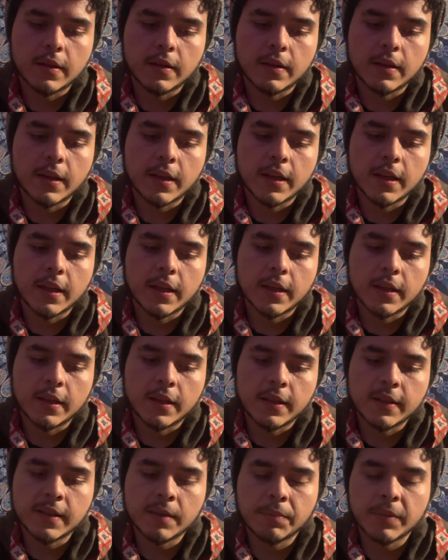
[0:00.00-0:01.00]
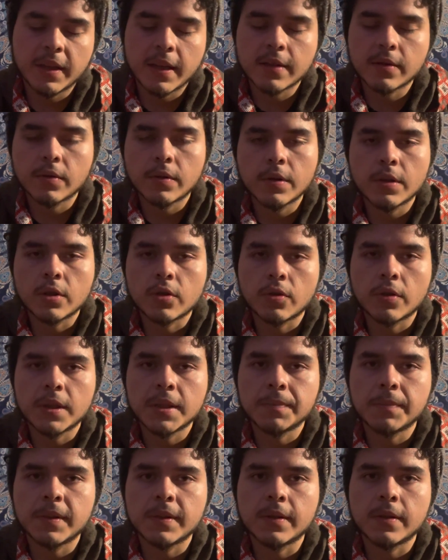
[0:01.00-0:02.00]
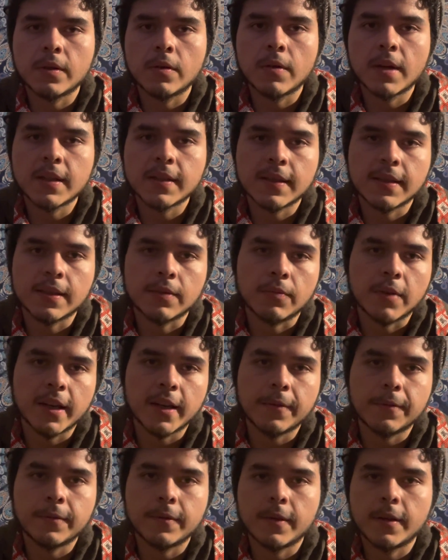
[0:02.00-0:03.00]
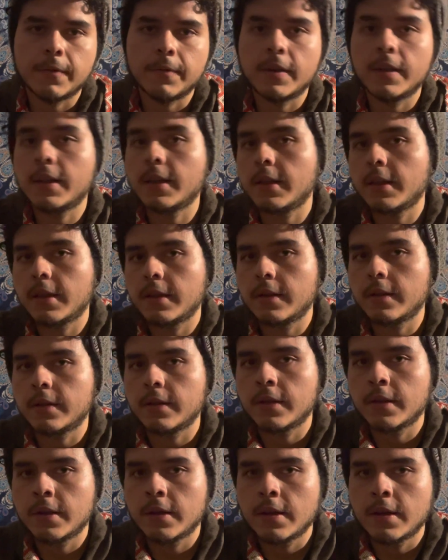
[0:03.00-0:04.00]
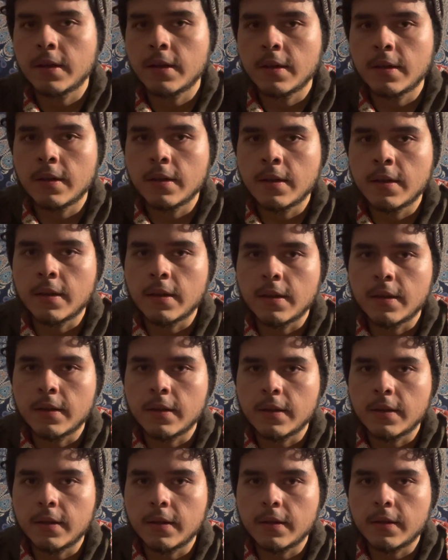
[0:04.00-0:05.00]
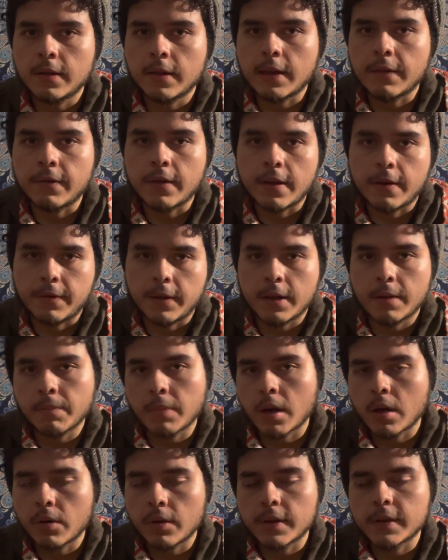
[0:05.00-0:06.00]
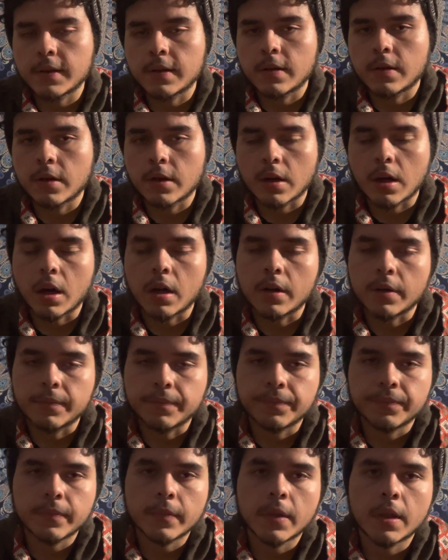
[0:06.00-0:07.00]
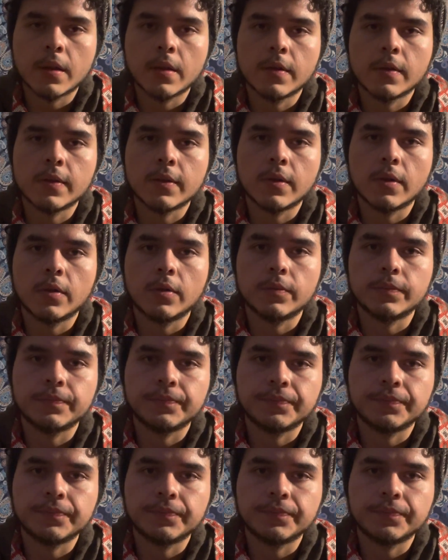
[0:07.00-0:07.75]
and he simply has no other choice but to go ask his wife if he can if he can borrow her car. So